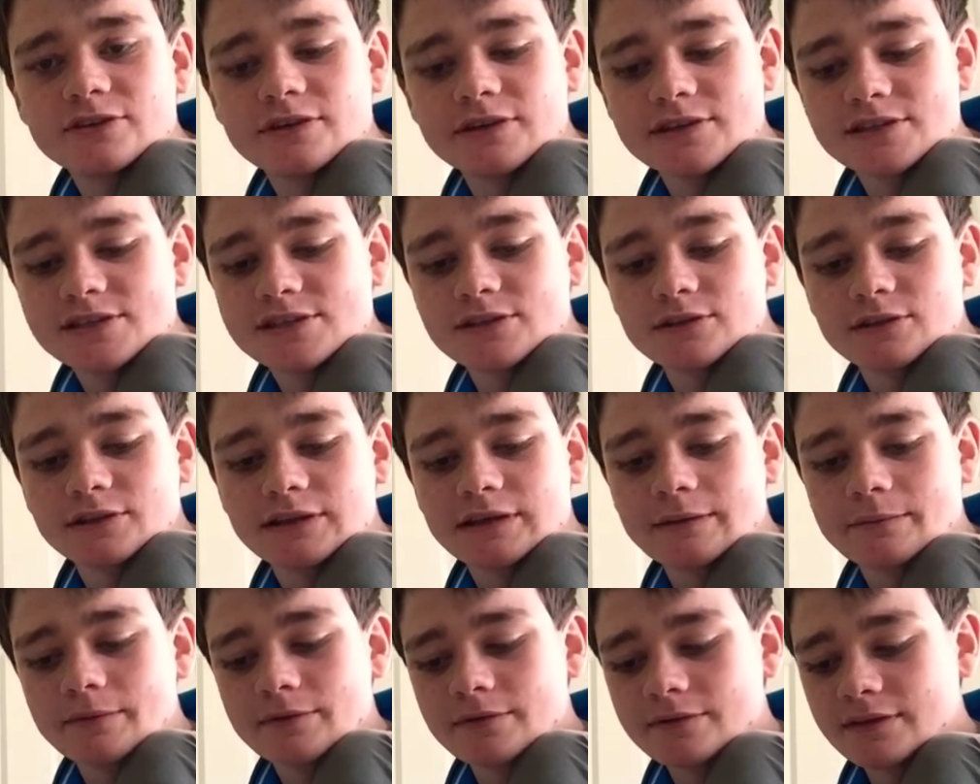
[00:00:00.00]
Like, there's still a
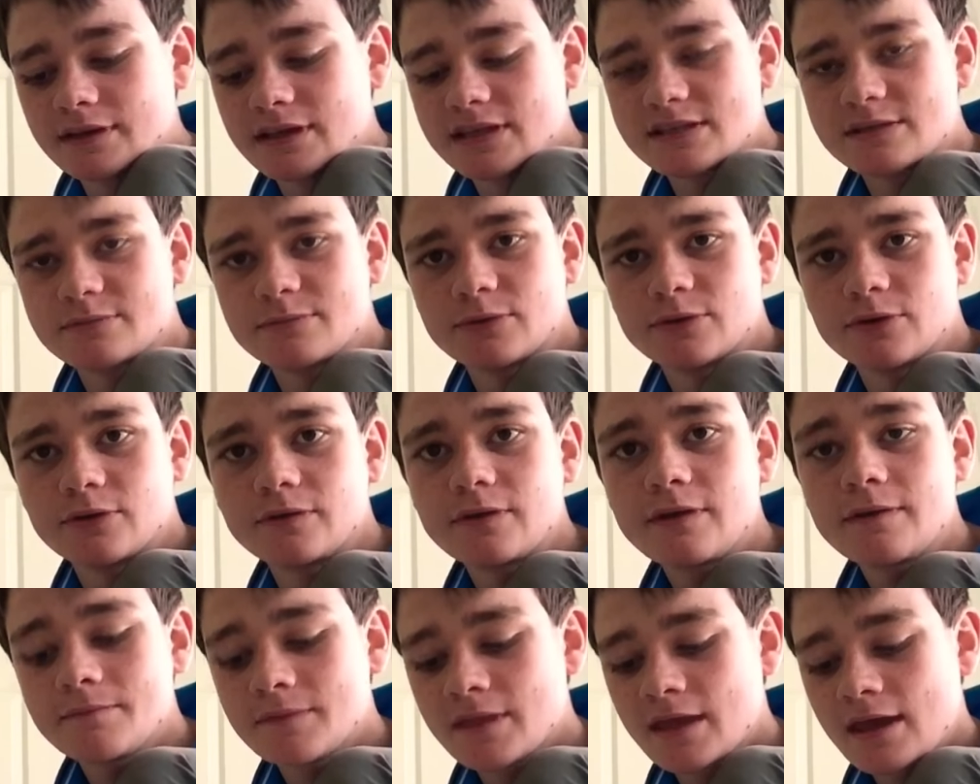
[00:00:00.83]
couple of things to put on
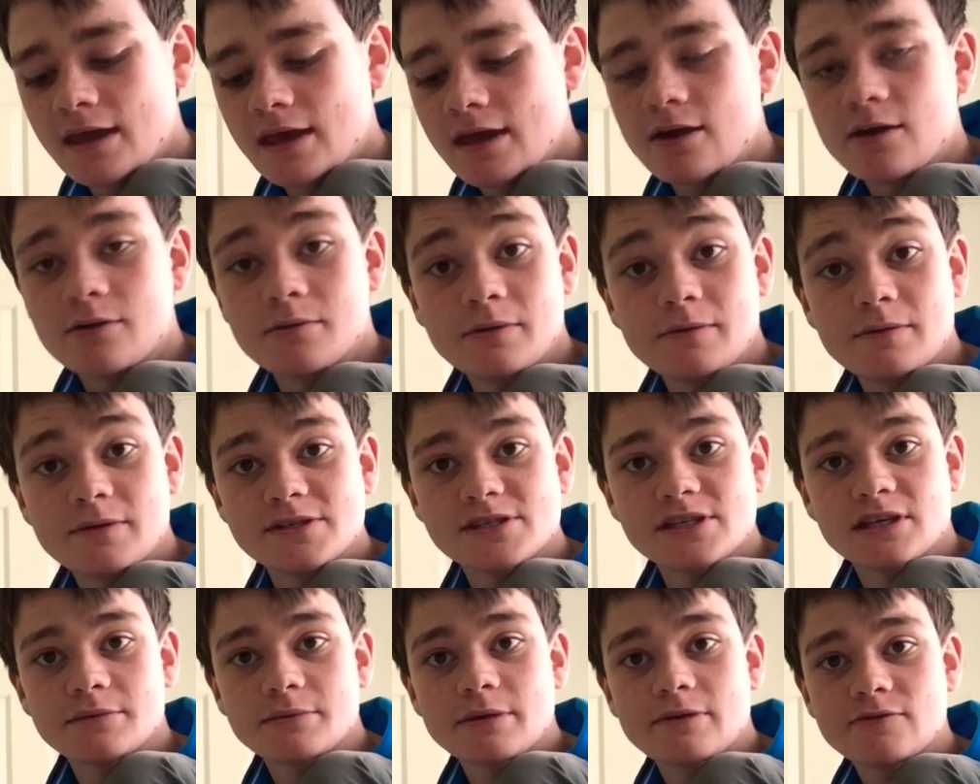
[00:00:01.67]
there. Remember I
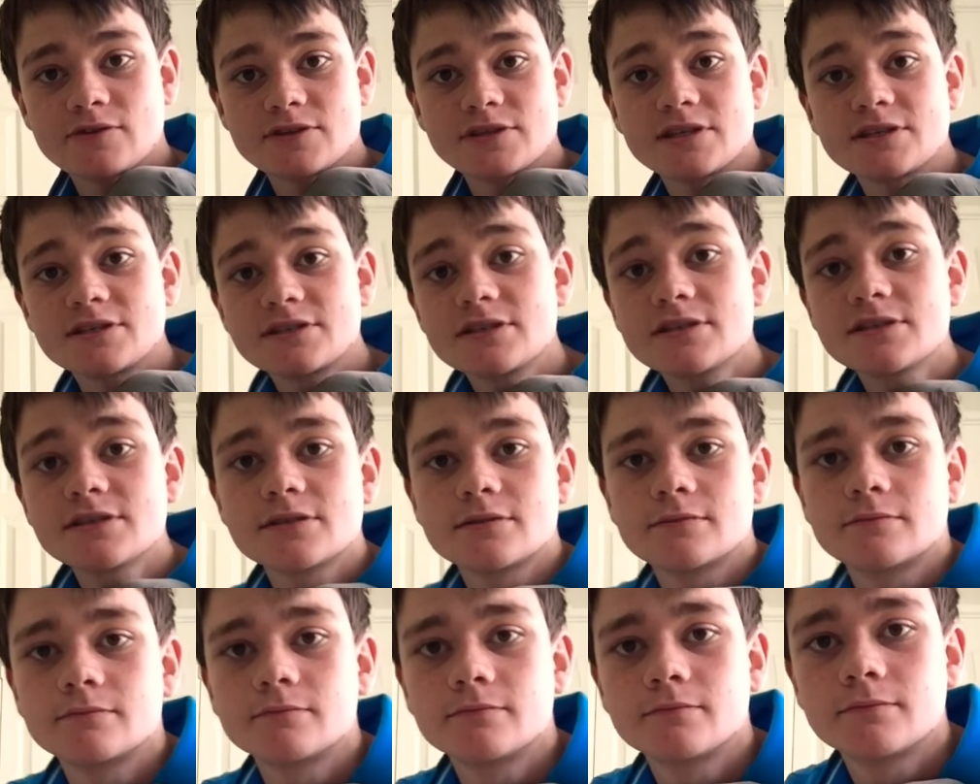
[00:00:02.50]
was telling you about
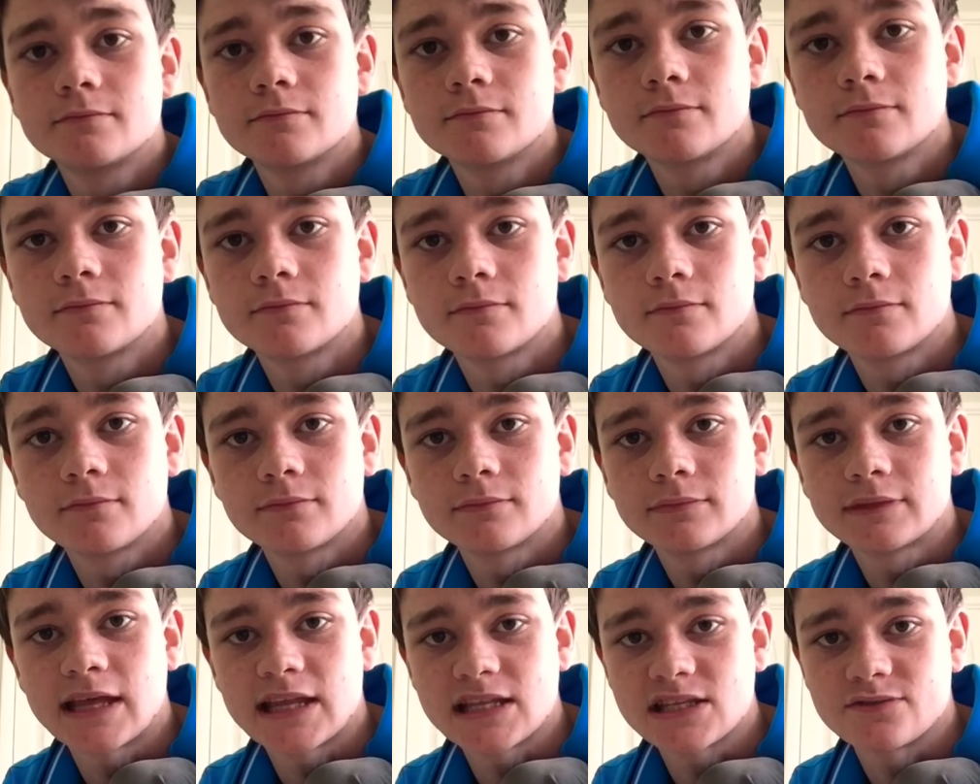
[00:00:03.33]
resistors?
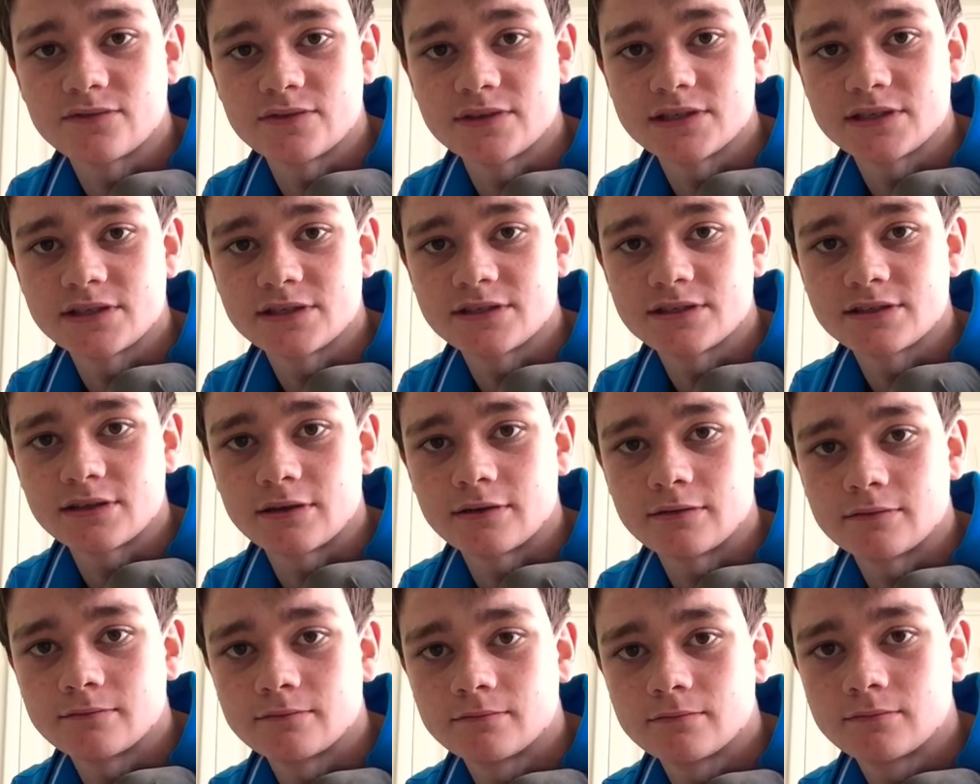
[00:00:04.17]
That's a resistor.